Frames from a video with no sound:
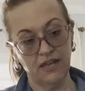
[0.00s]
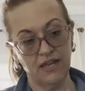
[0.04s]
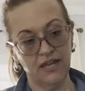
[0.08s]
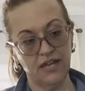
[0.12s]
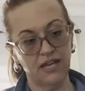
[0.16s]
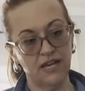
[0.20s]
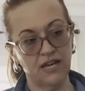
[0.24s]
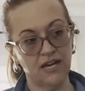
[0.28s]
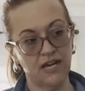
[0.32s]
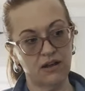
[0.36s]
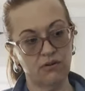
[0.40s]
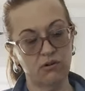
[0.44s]

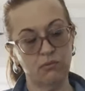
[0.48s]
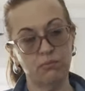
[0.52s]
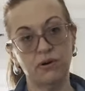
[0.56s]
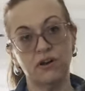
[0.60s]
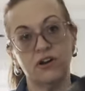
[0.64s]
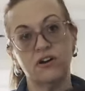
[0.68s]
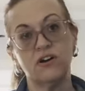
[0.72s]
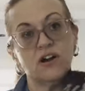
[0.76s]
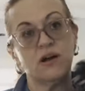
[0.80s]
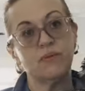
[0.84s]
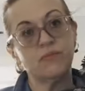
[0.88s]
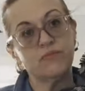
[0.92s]
and I will
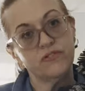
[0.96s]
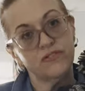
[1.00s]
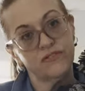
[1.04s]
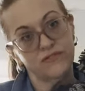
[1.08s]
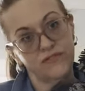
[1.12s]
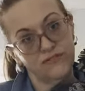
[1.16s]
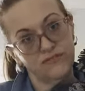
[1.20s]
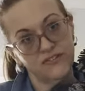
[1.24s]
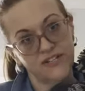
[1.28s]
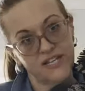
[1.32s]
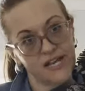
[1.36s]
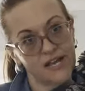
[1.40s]
put her up for
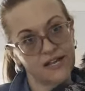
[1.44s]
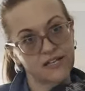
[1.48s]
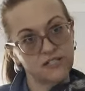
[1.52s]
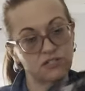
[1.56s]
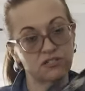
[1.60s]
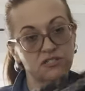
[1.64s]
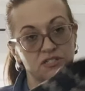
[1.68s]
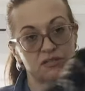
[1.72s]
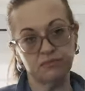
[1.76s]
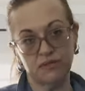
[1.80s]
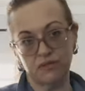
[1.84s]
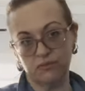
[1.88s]
50
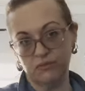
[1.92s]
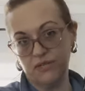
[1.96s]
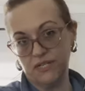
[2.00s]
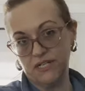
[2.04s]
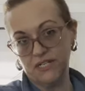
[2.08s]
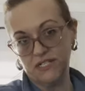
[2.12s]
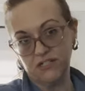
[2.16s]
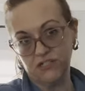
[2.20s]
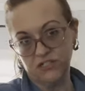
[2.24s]
so somebody will get a